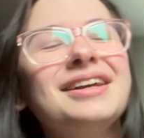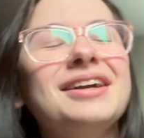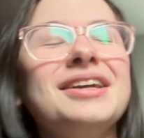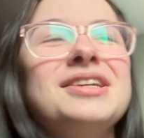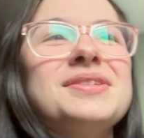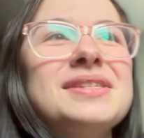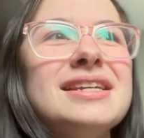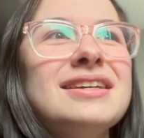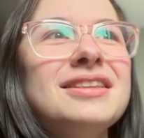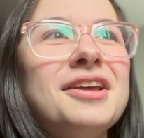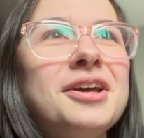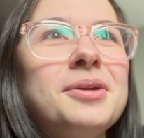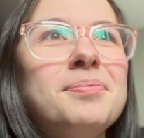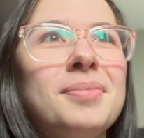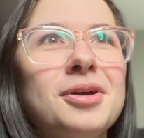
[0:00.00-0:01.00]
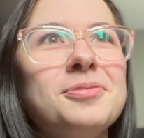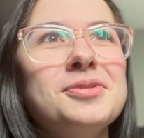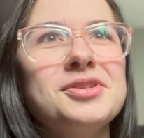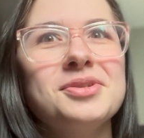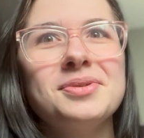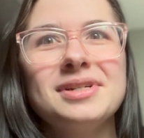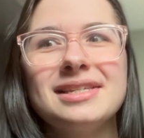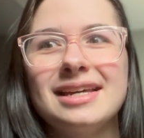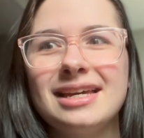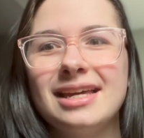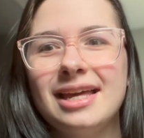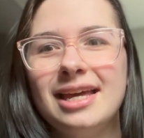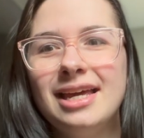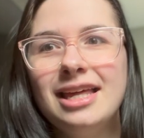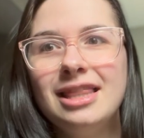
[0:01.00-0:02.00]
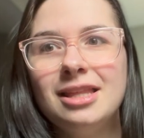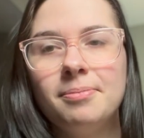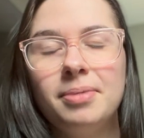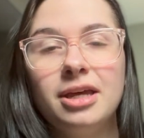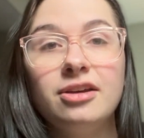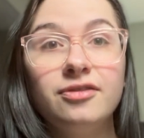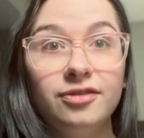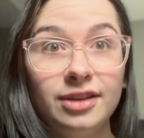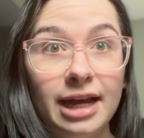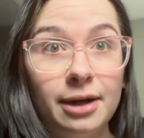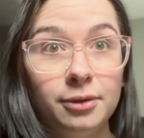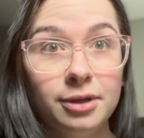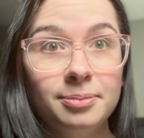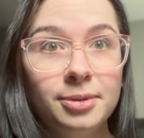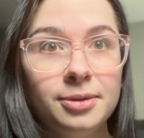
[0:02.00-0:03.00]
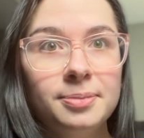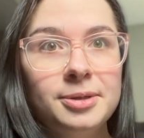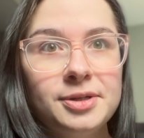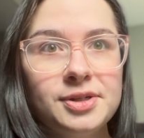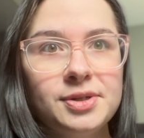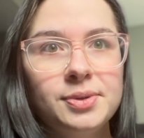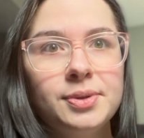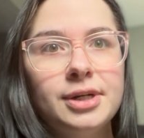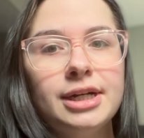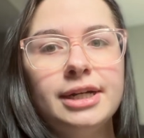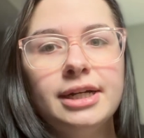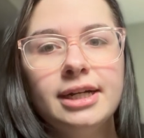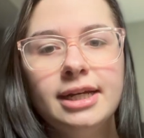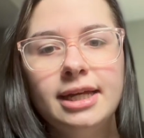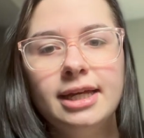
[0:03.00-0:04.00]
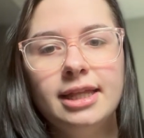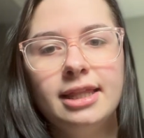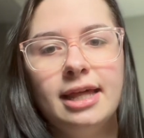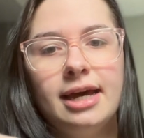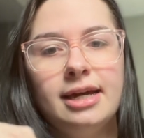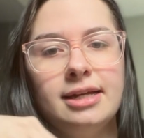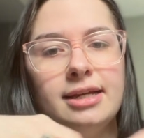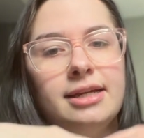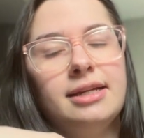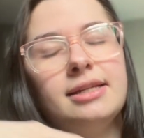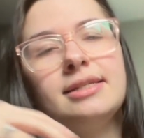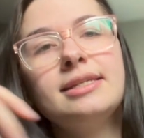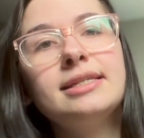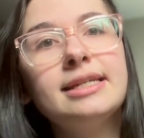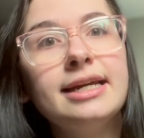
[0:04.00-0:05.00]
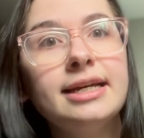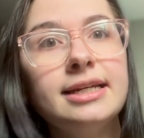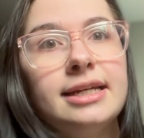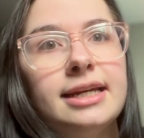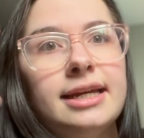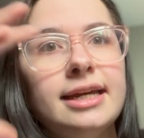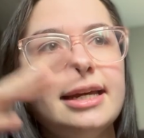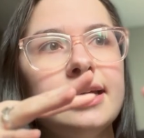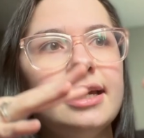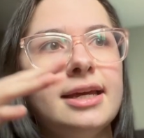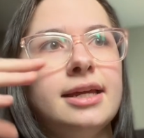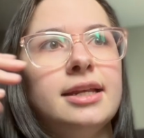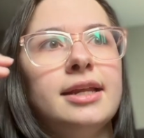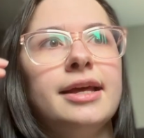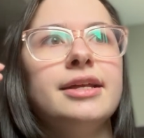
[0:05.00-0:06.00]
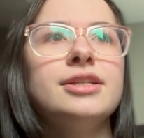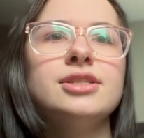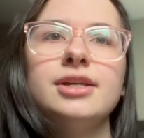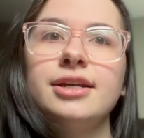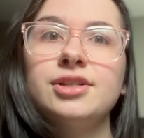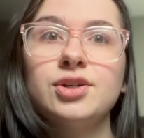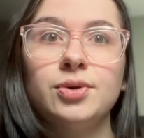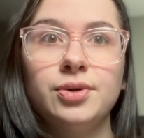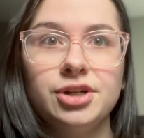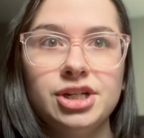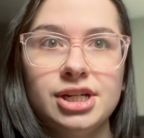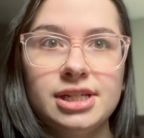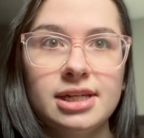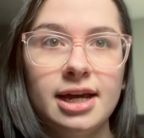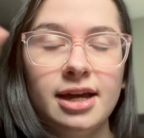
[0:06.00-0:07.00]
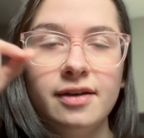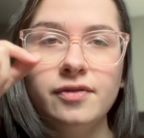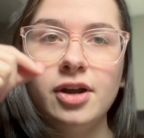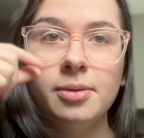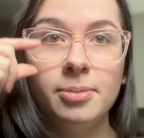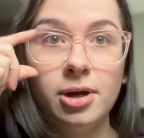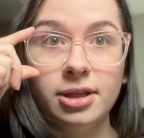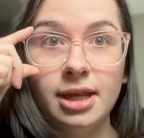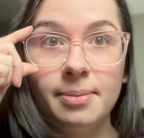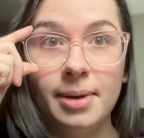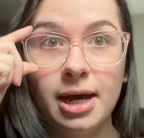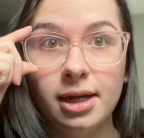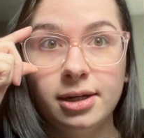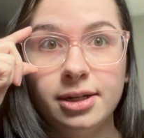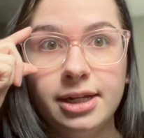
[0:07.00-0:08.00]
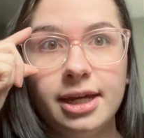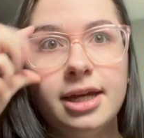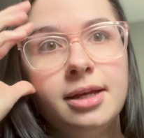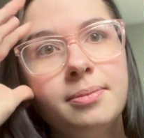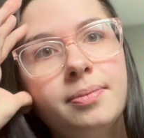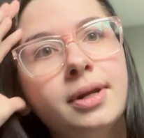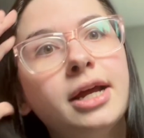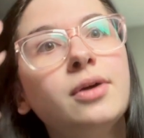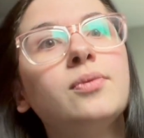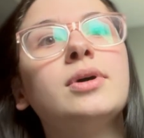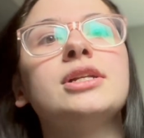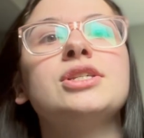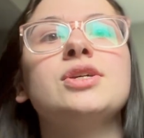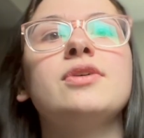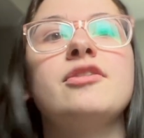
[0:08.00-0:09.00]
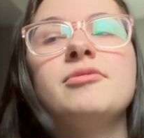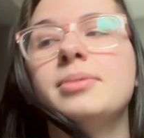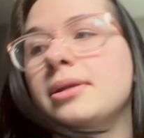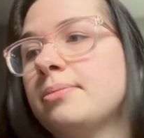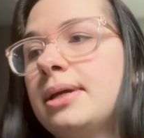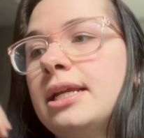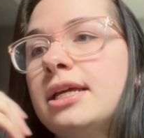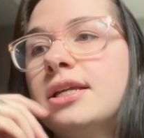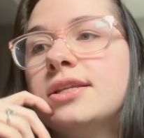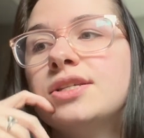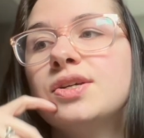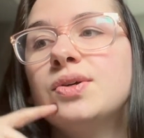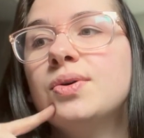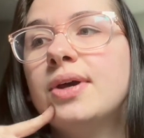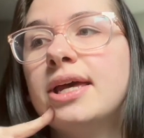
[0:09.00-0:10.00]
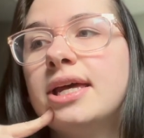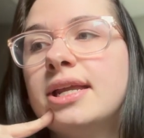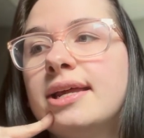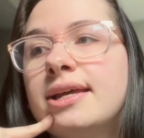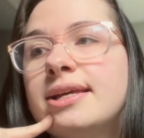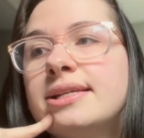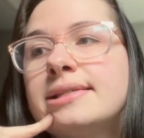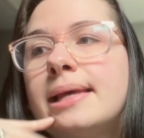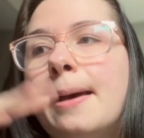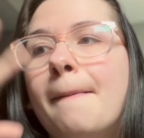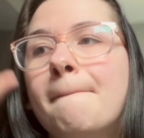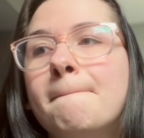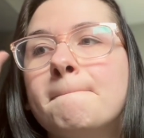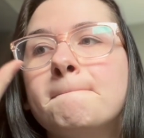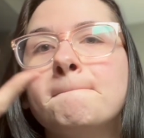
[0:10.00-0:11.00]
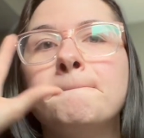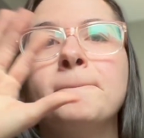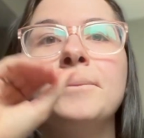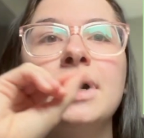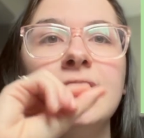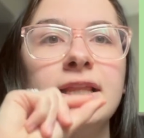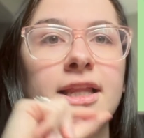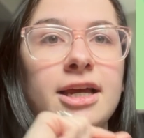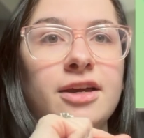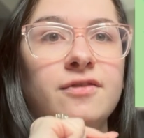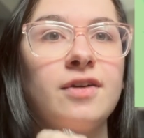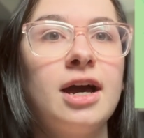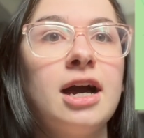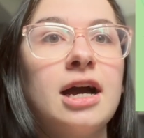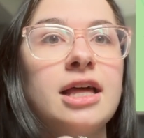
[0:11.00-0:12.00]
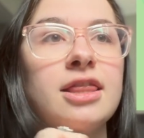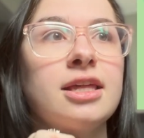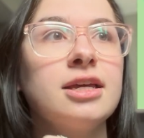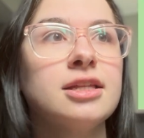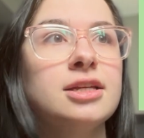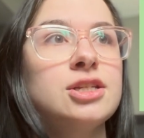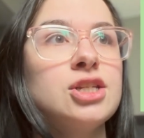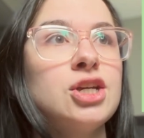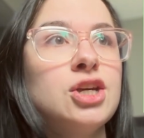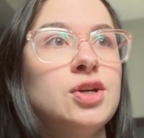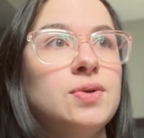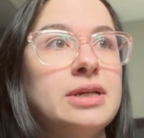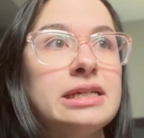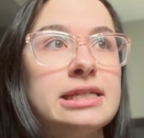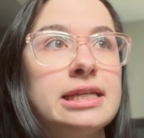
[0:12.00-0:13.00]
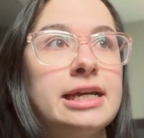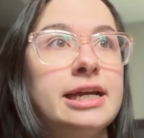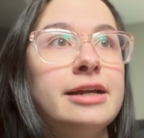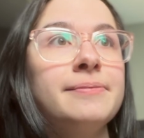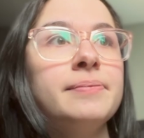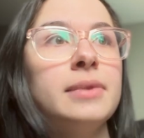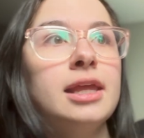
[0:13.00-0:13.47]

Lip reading: You see a lot of Bulbasaurs, like the big flower Bulbasaur that is standing, and it's gorgeous. I have not bought that pattern yet, but I want to. I've been meaning to. It is my life. I think it is the cutest thing.